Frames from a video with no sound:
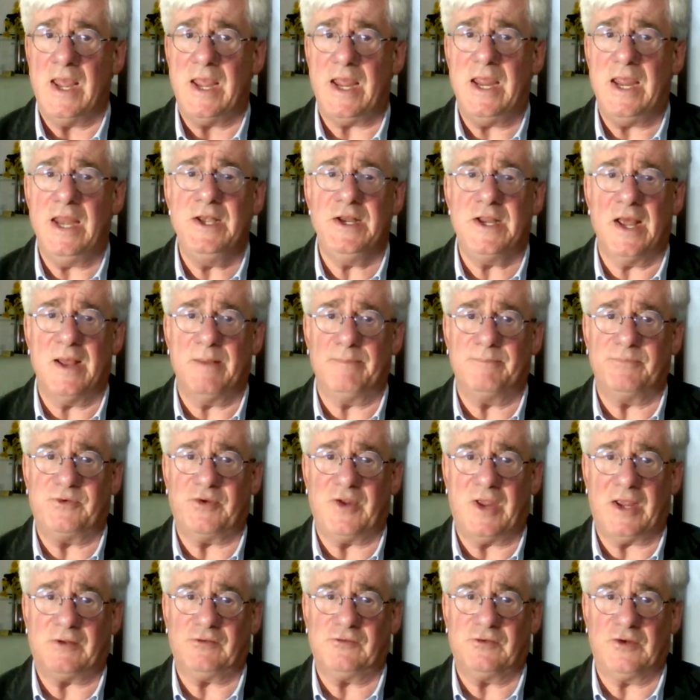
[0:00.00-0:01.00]
income
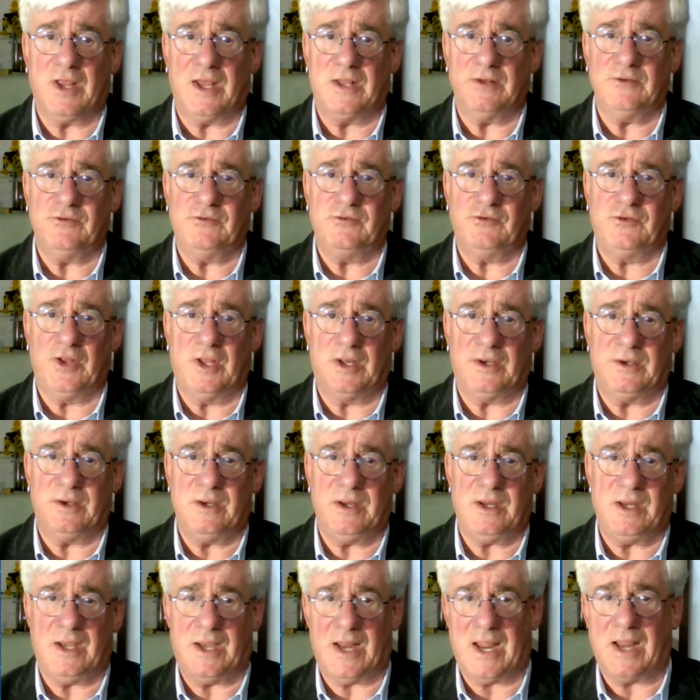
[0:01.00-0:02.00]
tax cuts that
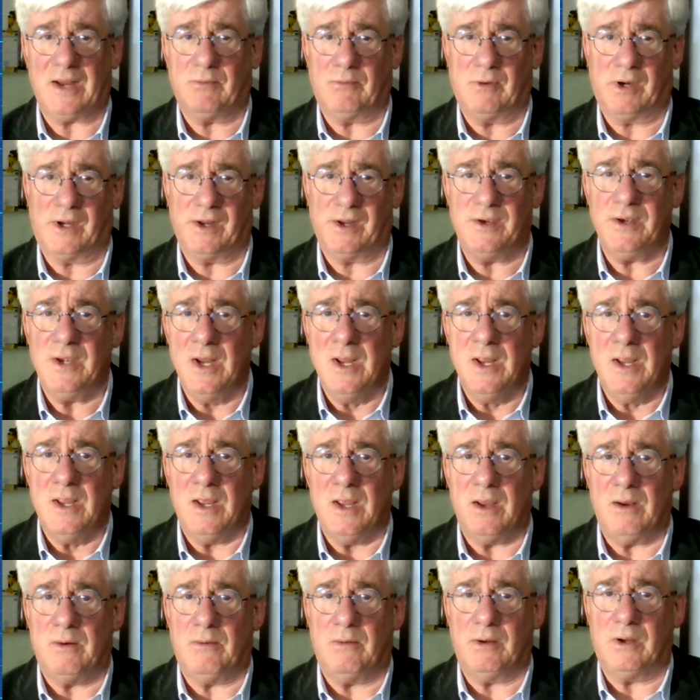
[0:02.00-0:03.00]
in aggregate
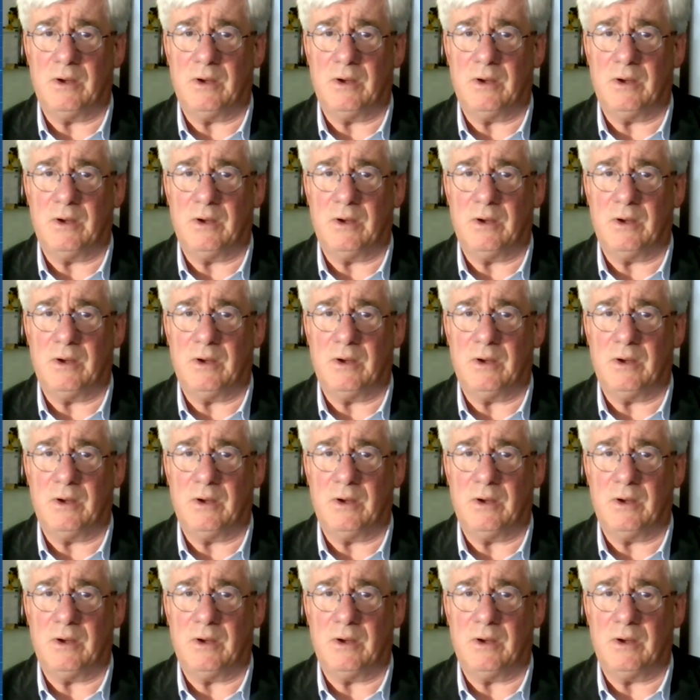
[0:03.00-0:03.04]
are